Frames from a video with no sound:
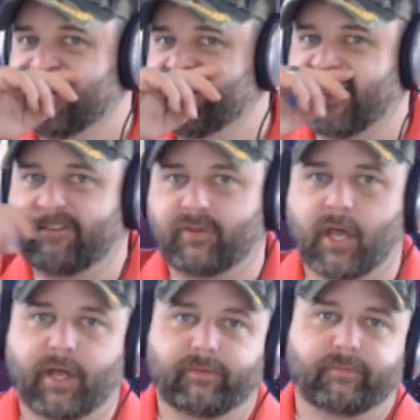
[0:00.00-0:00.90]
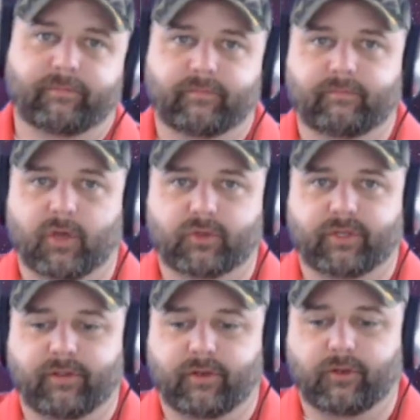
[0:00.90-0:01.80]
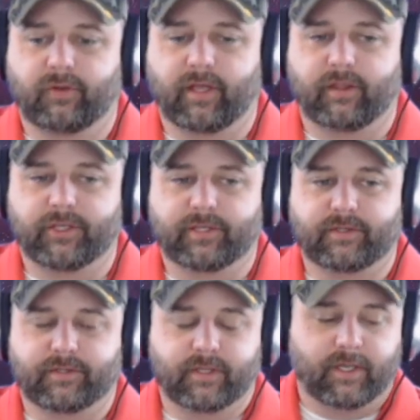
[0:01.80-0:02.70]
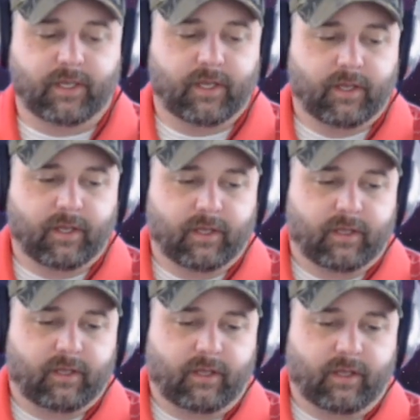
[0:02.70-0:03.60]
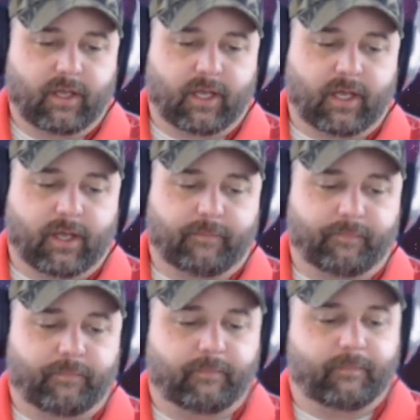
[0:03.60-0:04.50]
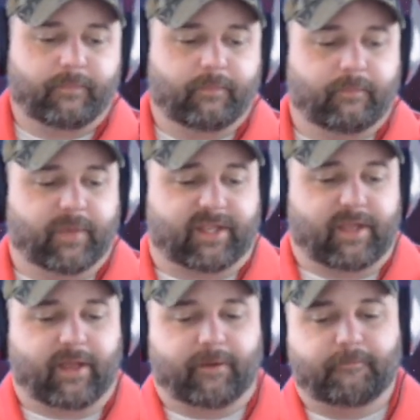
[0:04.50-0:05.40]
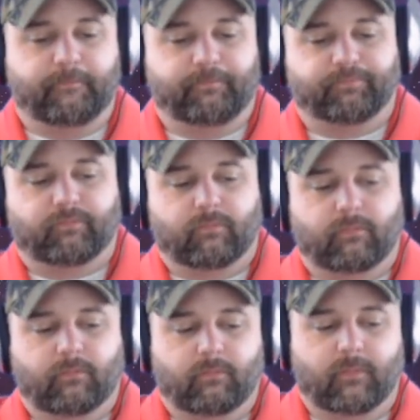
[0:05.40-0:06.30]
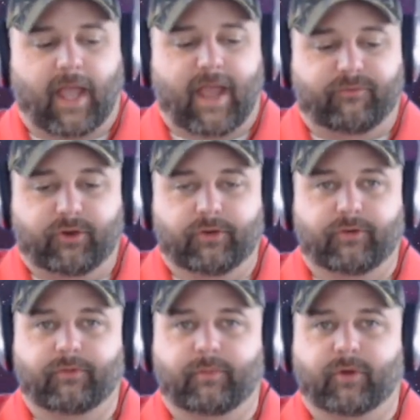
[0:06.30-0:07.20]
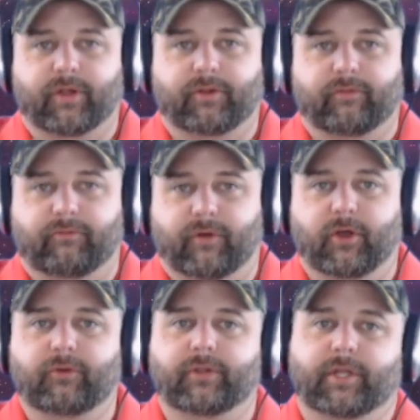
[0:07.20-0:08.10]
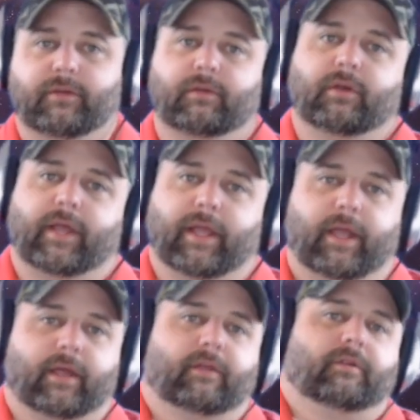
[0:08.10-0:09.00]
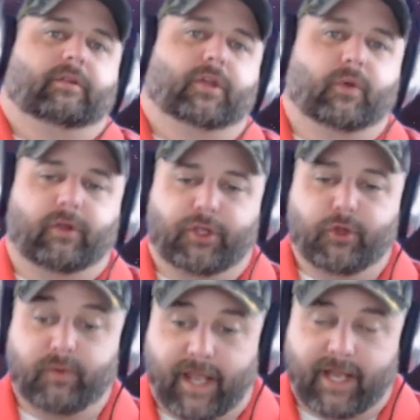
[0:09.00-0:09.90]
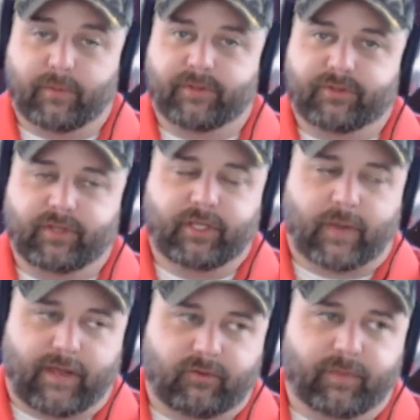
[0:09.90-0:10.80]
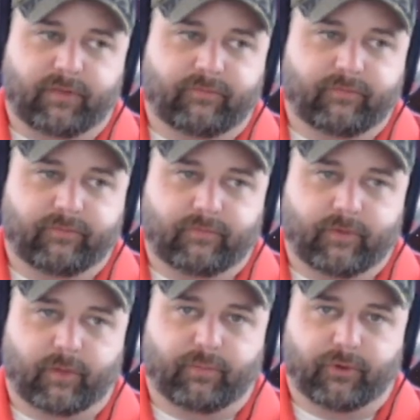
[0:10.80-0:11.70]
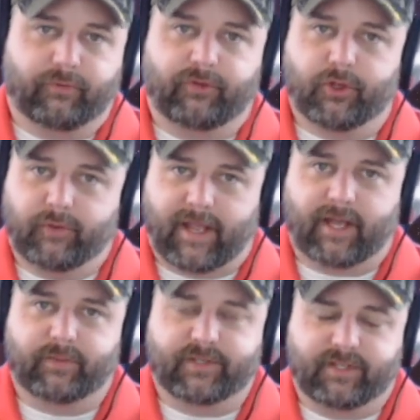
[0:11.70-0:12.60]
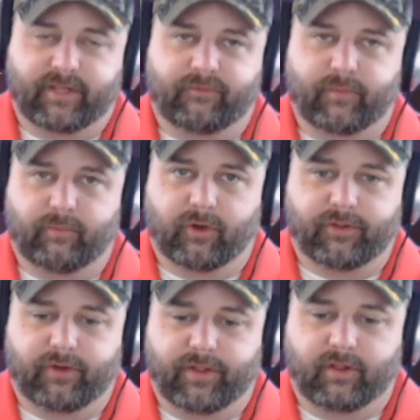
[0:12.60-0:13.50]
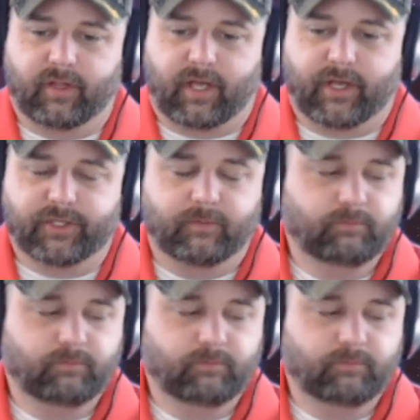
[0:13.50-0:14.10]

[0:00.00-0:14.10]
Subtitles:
they've done most of the due diligence. But then after the brethren vote and you have to be approved unanimously from the brethren in the lodge.